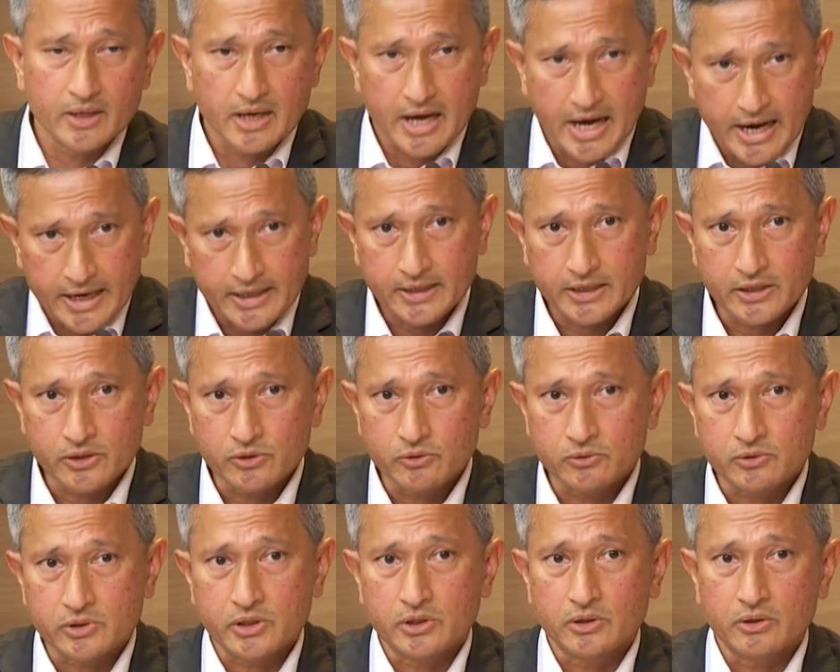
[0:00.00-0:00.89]
either
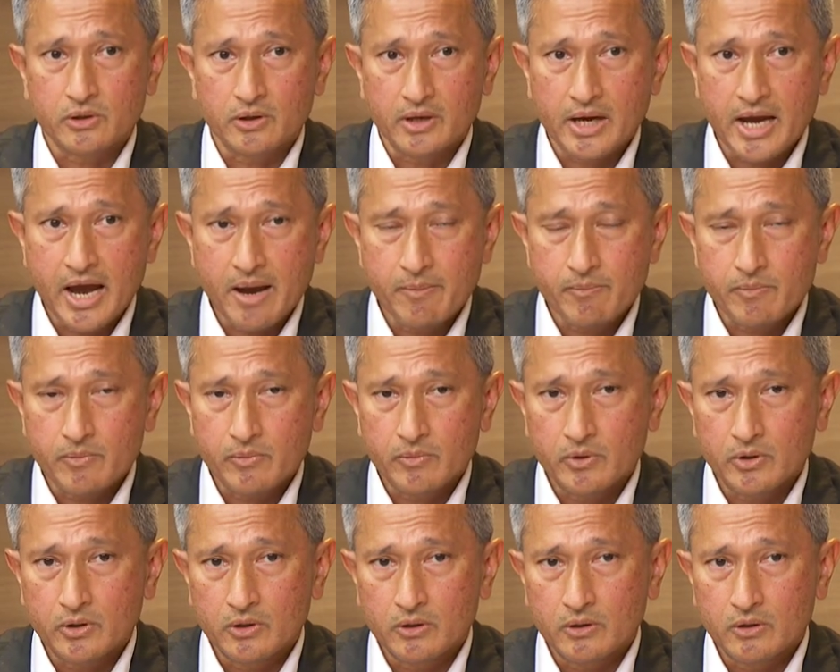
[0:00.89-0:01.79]
using your app
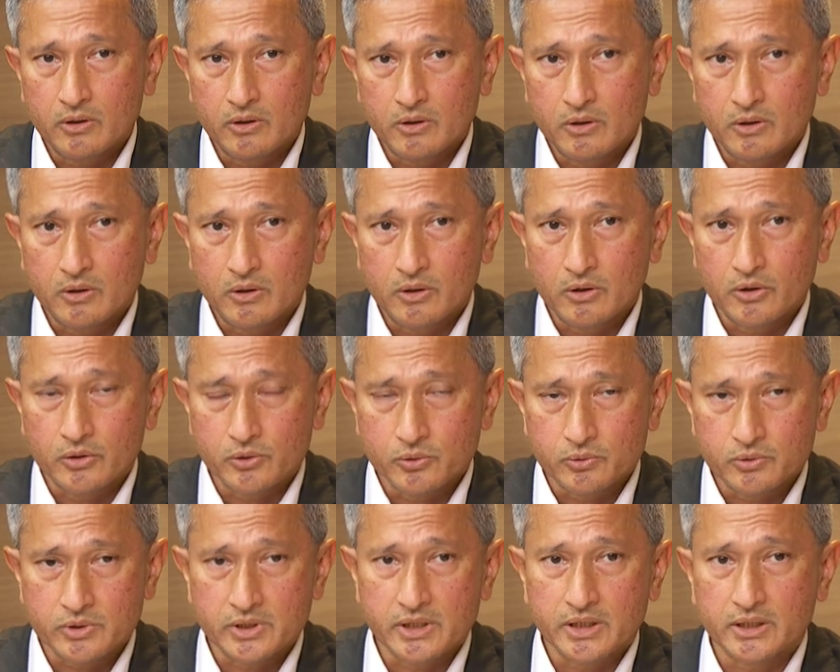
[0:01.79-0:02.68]
or
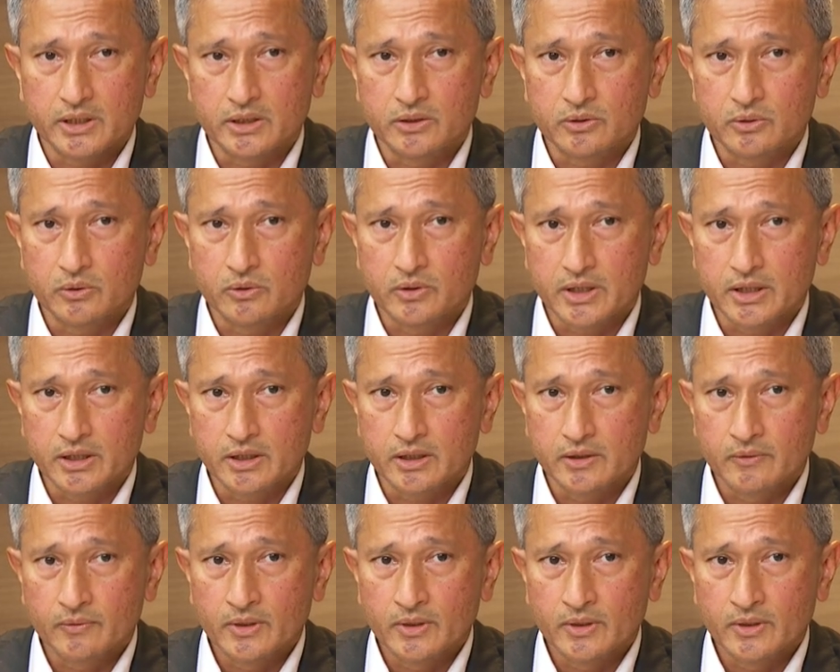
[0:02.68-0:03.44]
using the token.